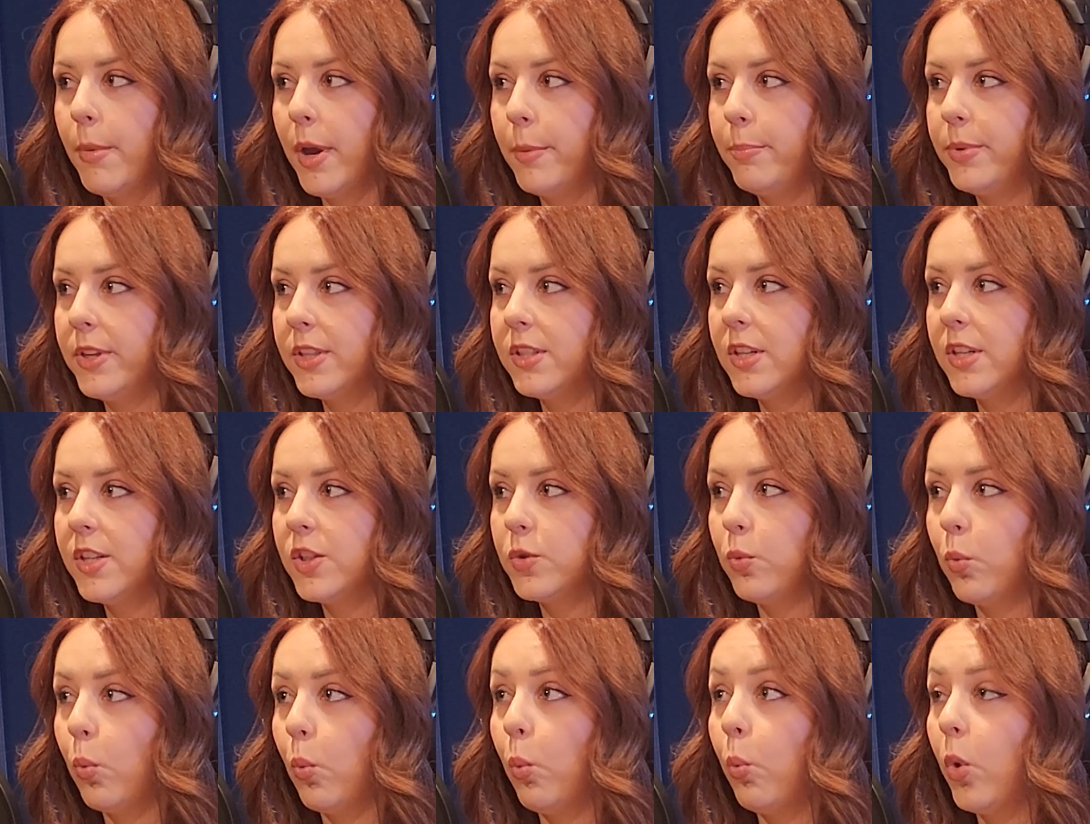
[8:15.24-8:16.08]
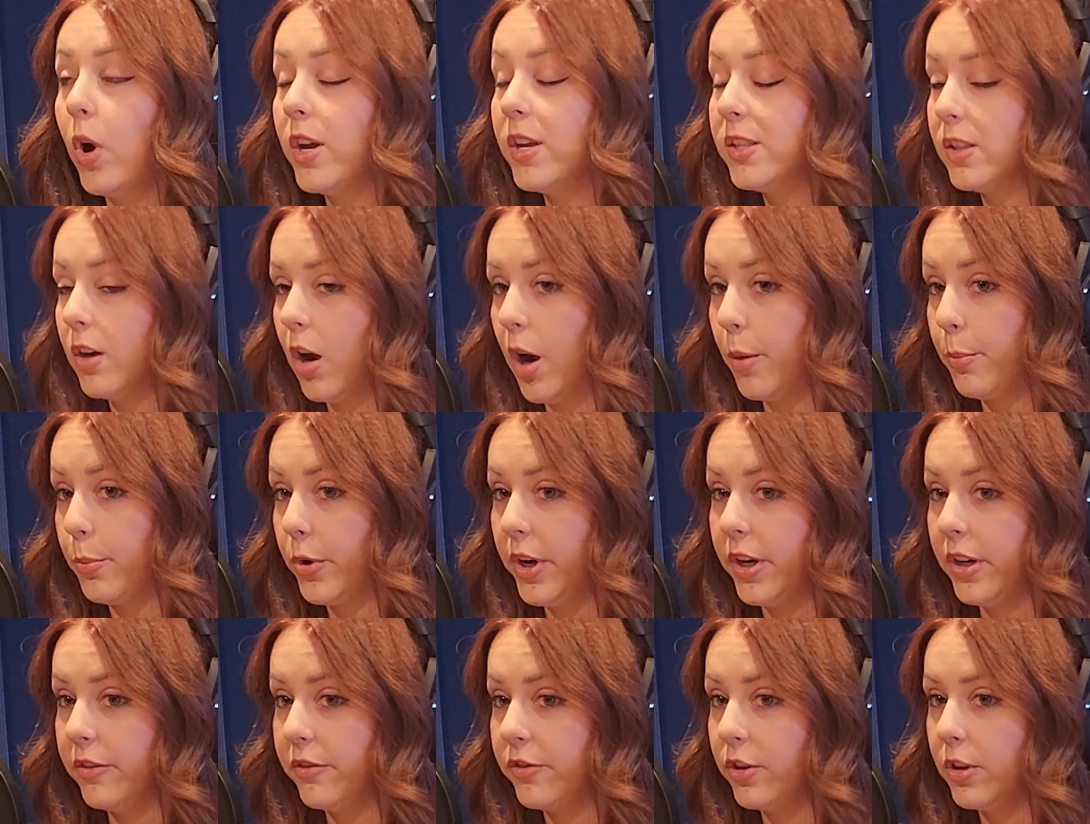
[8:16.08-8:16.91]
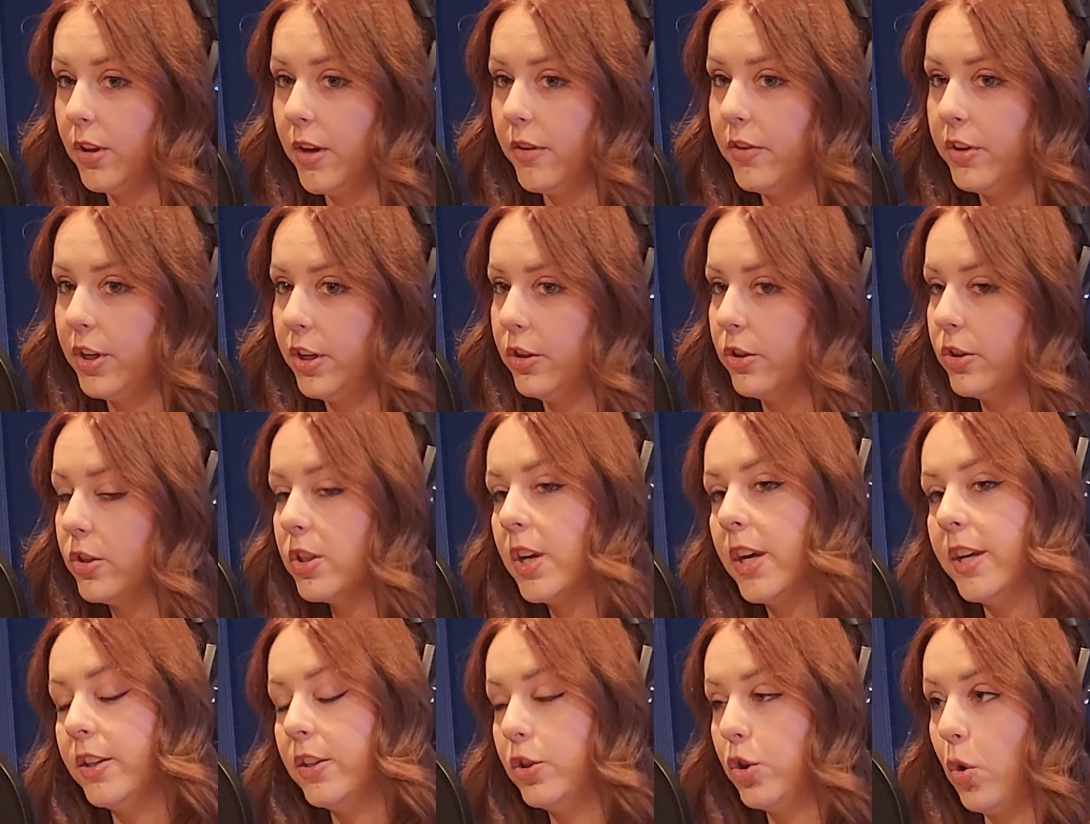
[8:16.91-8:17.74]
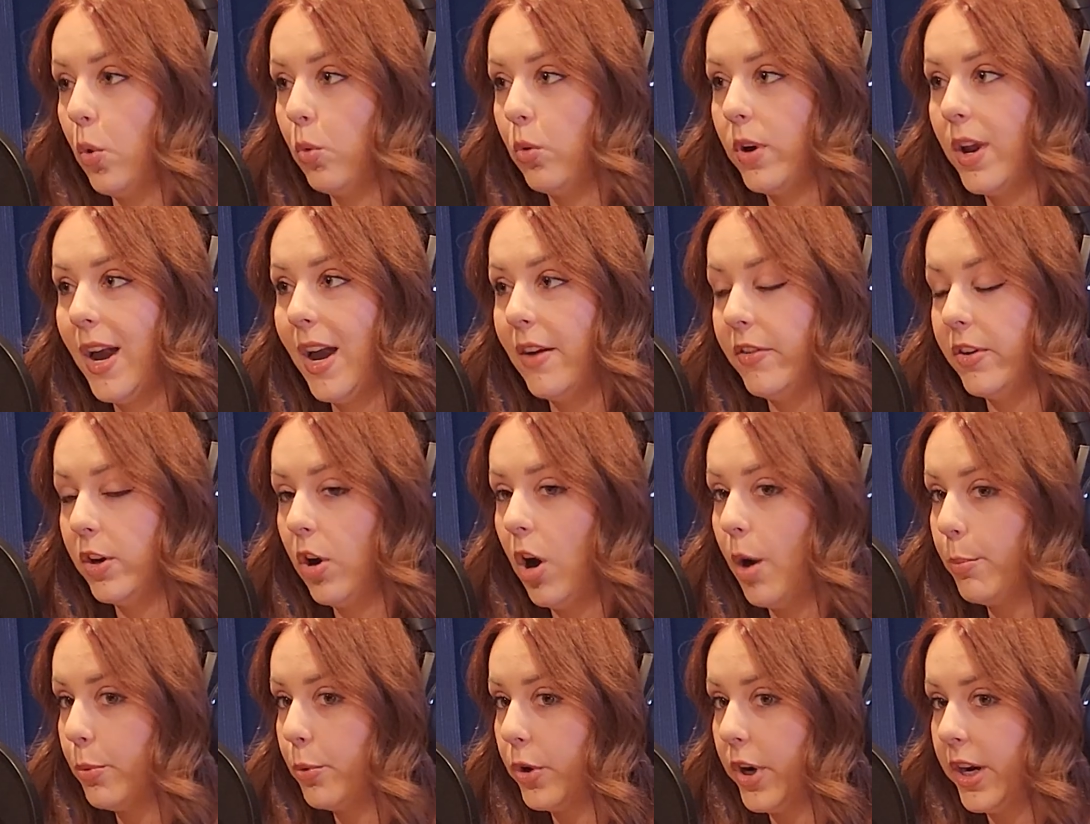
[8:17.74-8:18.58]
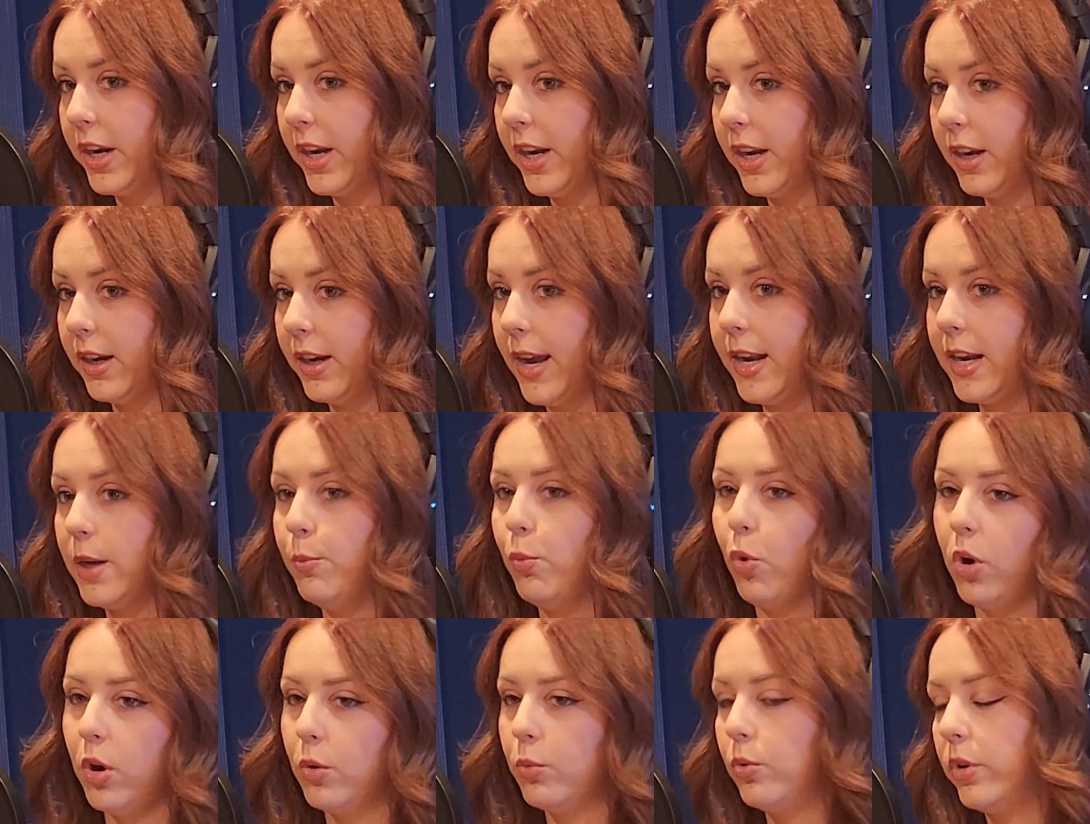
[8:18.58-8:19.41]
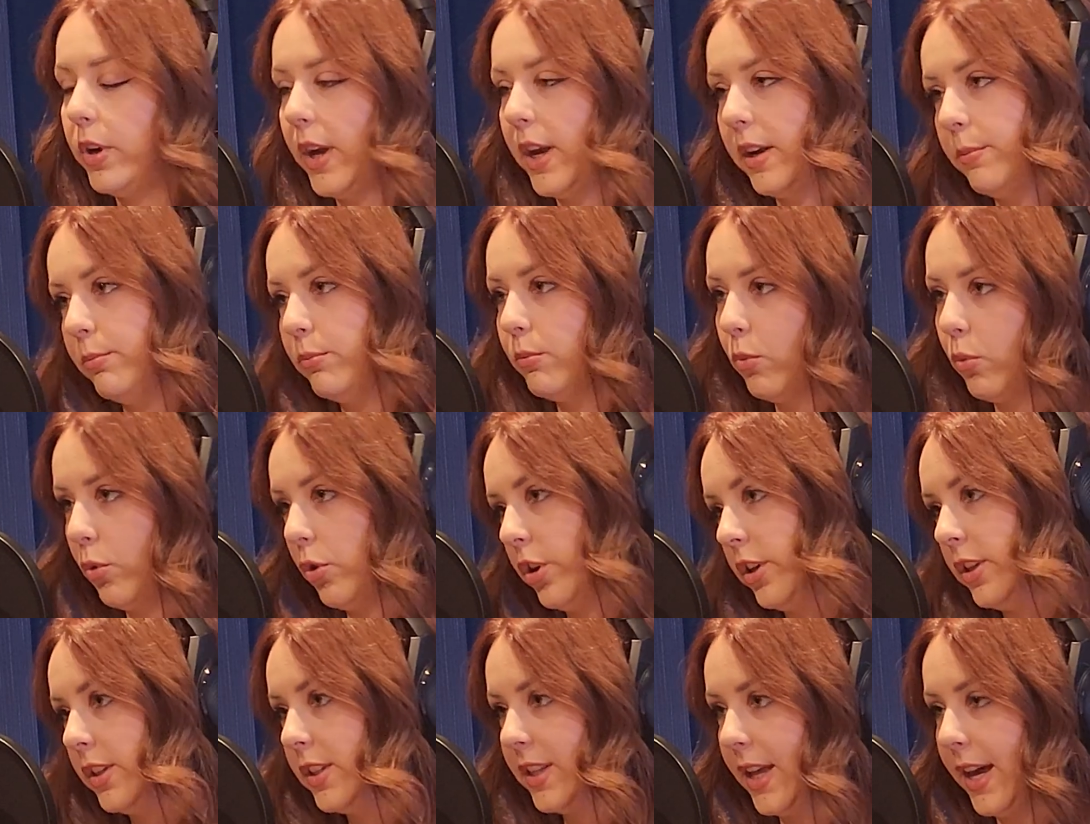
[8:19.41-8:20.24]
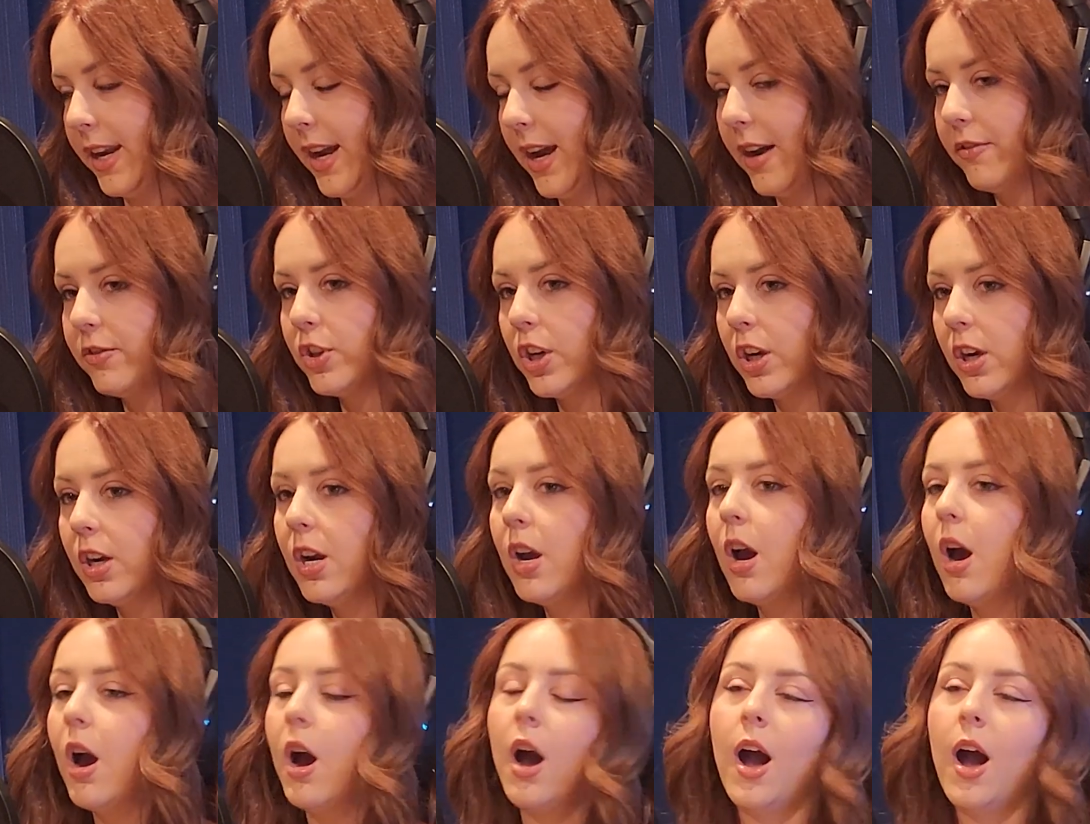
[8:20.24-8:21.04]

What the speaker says: My business was operating for 11 years. I don't have it operating anymore. We'll get more into that after.